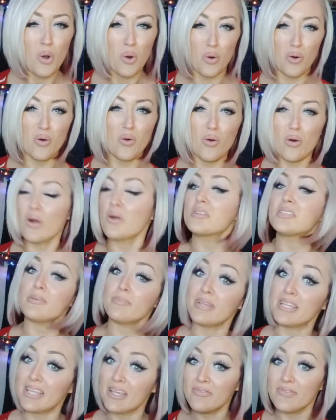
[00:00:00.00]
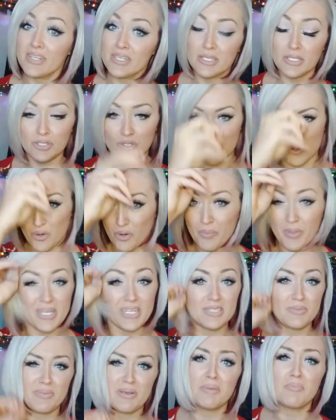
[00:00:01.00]
or to be given control
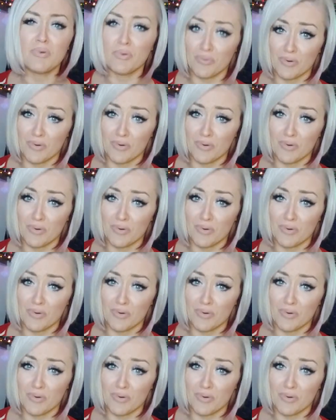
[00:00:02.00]
because people